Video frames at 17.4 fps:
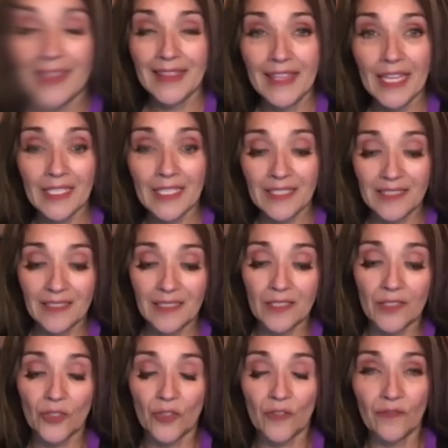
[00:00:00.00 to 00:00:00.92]
Thus, the
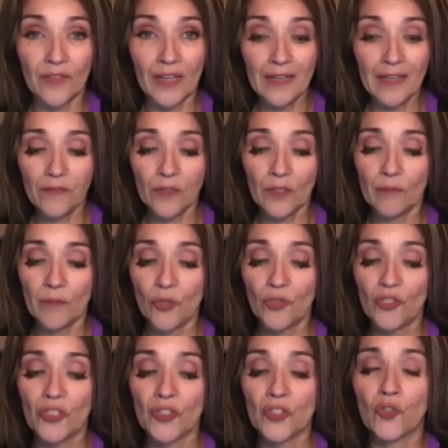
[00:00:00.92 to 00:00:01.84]
survival
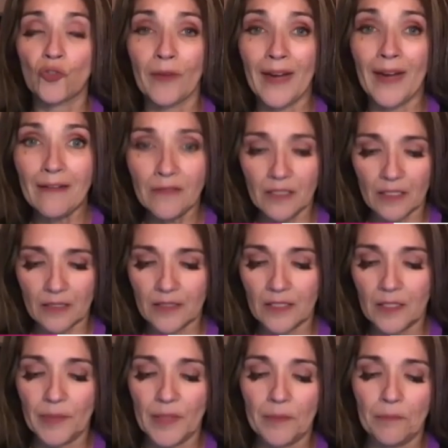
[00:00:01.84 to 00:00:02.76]
emotions ground us
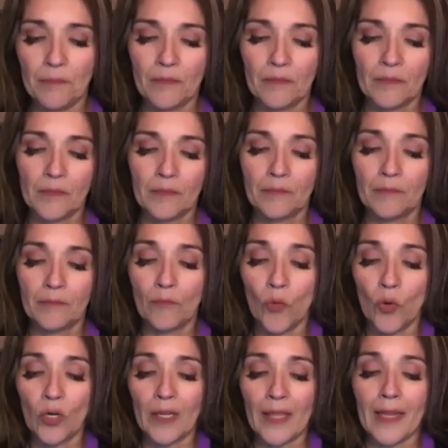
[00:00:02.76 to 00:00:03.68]
to be
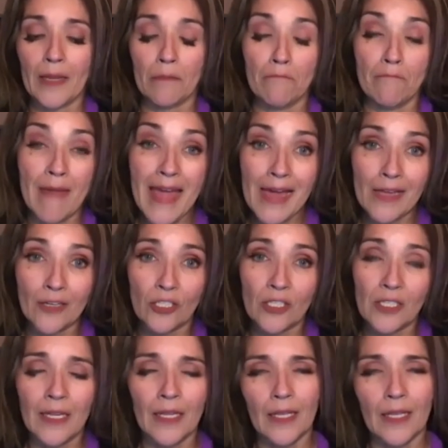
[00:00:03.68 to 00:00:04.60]
more like
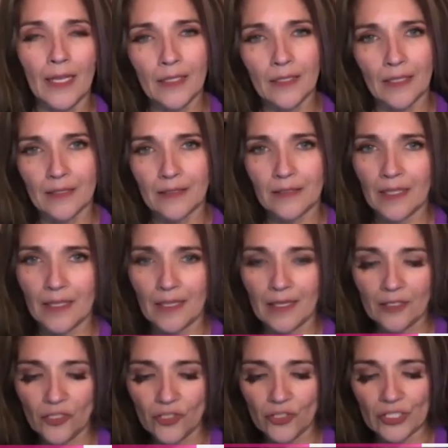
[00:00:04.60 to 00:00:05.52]
matter and less like
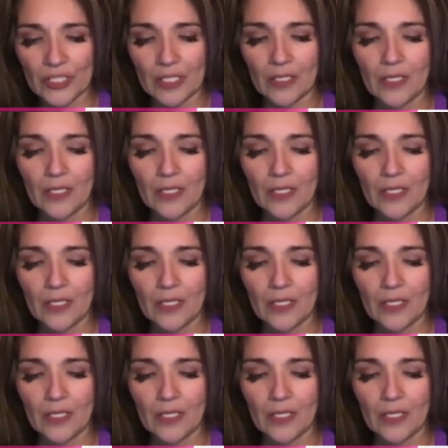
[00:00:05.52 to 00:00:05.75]
energy.